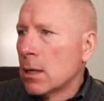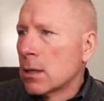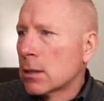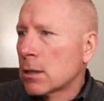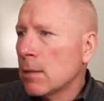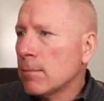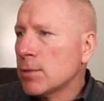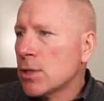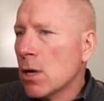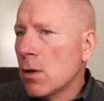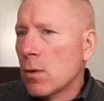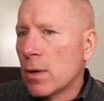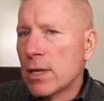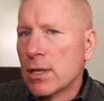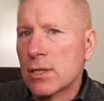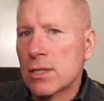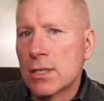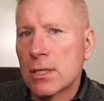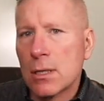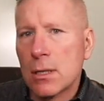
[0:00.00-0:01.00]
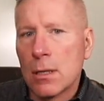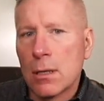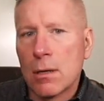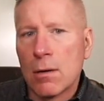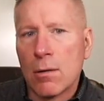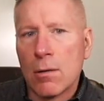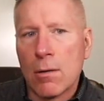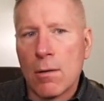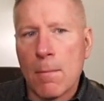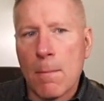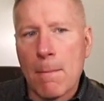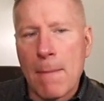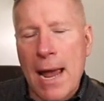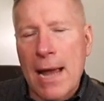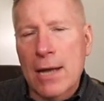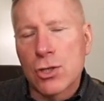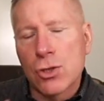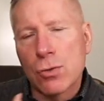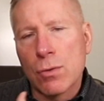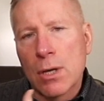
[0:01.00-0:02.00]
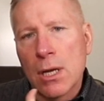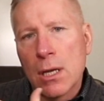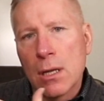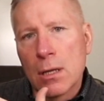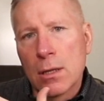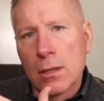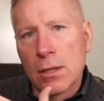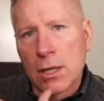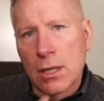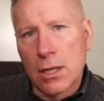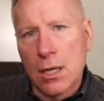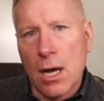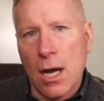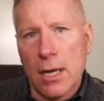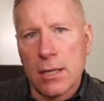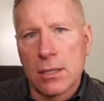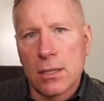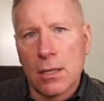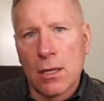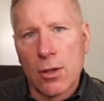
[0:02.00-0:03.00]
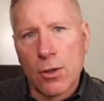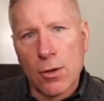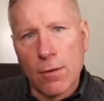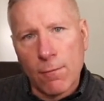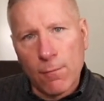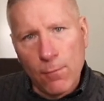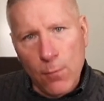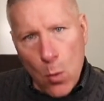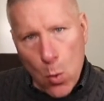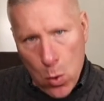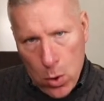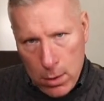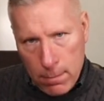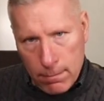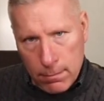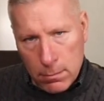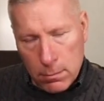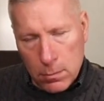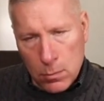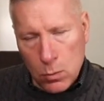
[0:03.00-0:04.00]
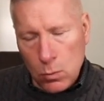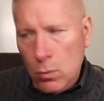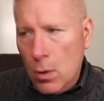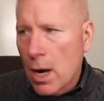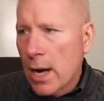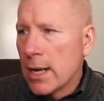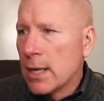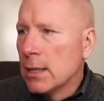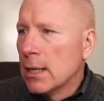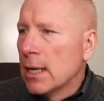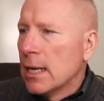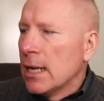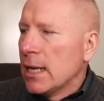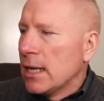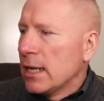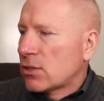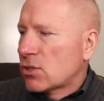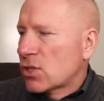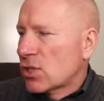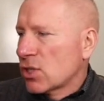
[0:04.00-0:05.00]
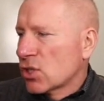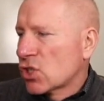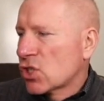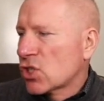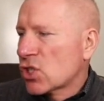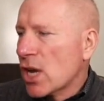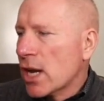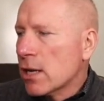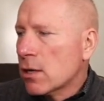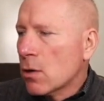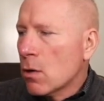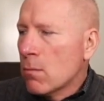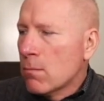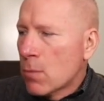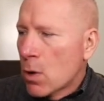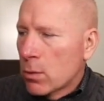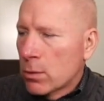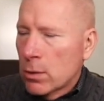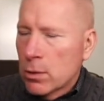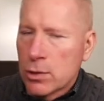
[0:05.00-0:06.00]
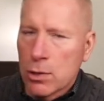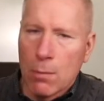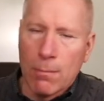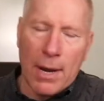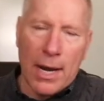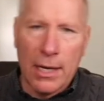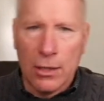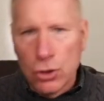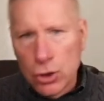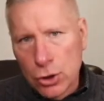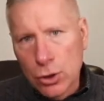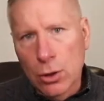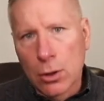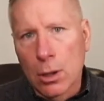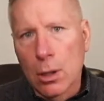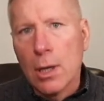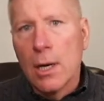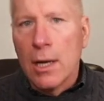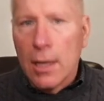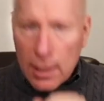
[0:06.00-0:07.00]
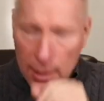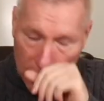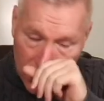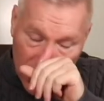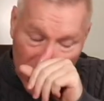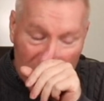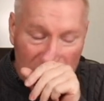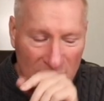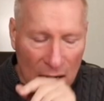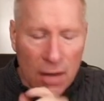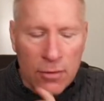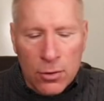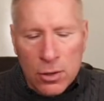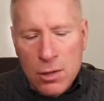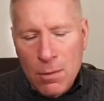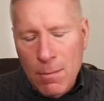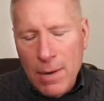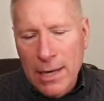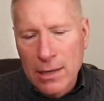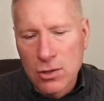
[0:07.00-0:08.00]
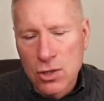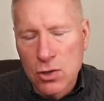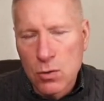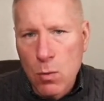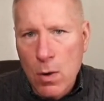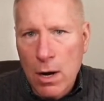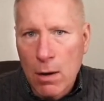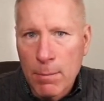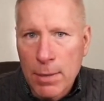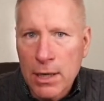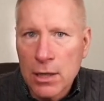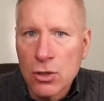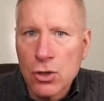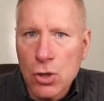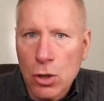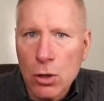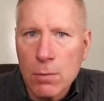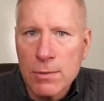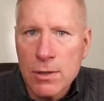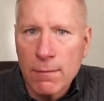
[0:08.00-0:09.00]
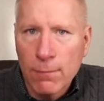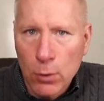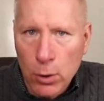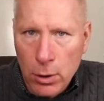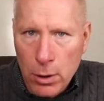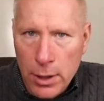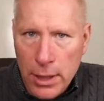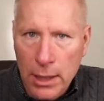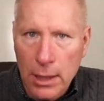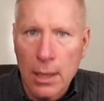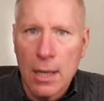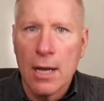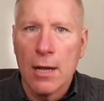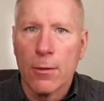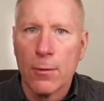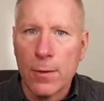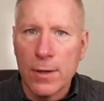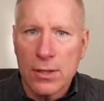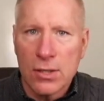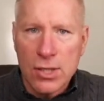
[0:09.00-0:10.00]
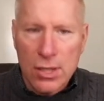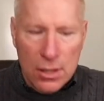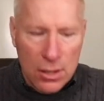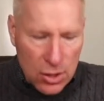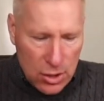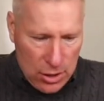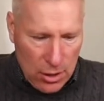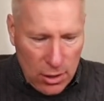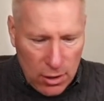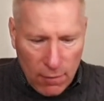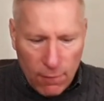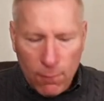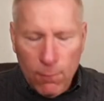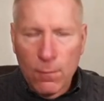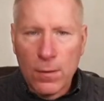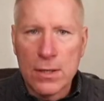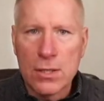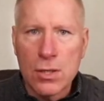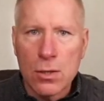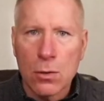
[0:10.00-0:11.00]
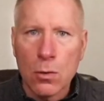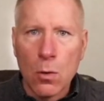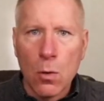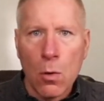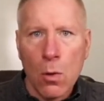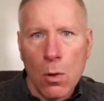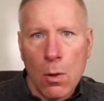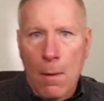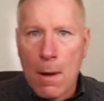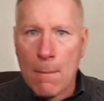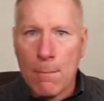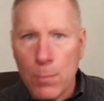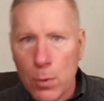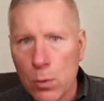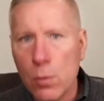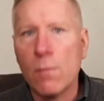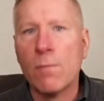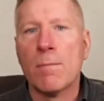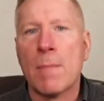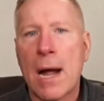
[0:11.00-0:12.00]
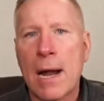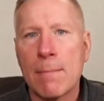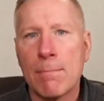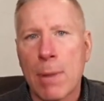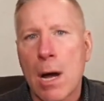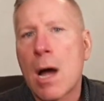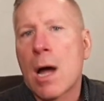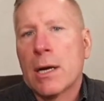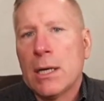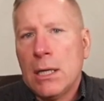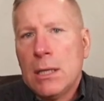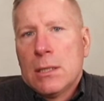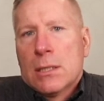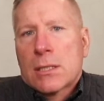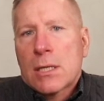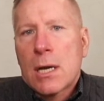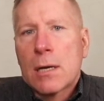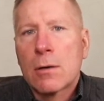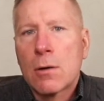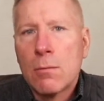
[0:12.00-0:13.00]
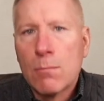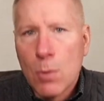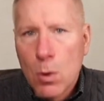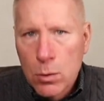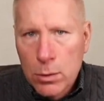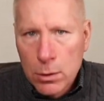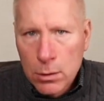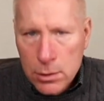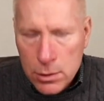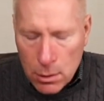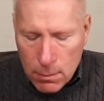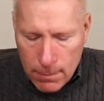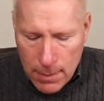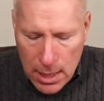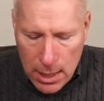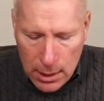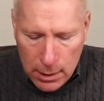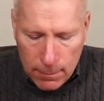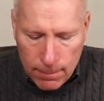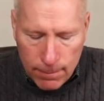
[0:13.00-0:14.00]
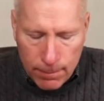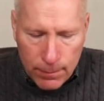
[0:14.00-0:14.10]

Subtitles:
Kumdo is mastering the cut, the form, right? It's the psychomotor domain. Sure, it's other domains as well, but in terms of learning, this is the physical, move my body, psychomotor domain.